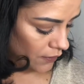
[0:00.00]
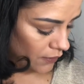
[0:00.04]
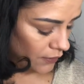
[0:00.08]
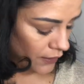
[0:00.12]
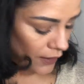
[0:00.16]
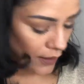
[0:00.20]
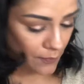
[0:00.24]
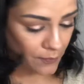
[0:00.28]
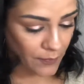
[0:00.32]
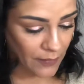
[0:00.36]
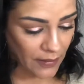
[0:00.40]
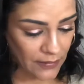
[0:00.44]

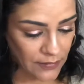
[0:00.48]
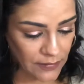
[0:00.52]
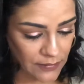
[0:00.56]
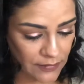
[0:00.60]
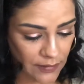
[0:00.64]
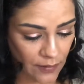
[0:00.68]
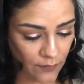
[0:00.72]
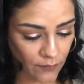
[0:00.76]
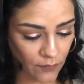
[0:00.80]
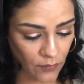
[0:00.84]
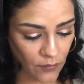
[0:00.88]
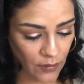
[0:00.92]

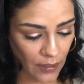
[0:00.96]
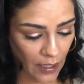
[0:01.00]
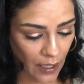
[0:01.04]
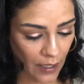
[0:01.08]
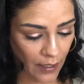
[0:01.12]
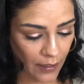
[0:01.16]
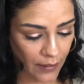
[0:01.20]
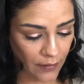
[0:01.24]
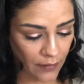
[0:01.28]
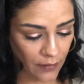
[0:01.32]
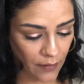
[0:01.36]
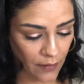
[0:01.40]

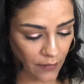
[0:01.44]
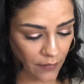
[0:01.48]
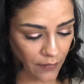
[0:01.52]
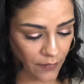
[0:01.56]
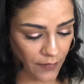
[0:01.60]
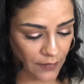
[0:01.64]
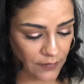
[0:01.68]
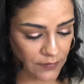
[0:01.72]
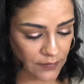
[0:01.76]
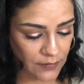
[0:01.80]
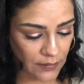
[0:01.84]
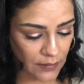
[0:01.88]
09.
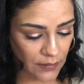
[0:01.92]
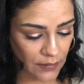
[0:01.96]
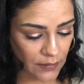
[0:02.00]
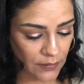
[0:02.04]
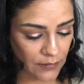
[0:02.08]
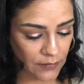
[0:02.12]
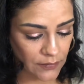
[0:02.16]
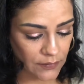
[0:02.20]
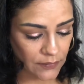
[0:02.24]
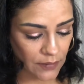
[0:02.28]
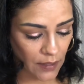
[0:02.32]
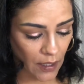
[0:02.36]
This
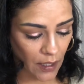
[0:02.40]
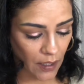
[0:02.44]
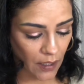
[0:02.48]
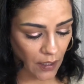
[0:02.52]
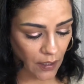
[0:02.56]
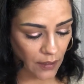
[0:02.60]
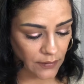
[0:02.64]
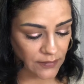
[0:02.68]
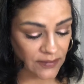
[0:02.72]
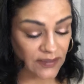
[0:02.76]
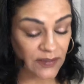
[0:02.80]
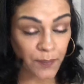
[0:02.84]
is
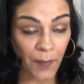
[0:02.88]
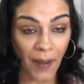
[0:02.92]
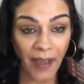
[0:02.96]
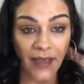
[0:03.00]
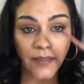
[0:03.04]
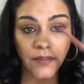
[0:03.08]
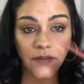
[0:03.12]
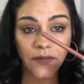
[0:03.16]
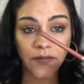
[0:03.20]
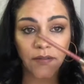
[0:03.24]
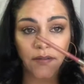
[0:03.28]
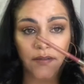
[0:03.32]

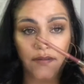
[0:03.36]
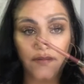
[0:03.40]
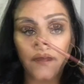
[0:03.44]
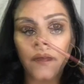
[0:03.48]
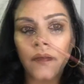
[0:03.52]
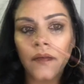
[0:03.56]
Spice.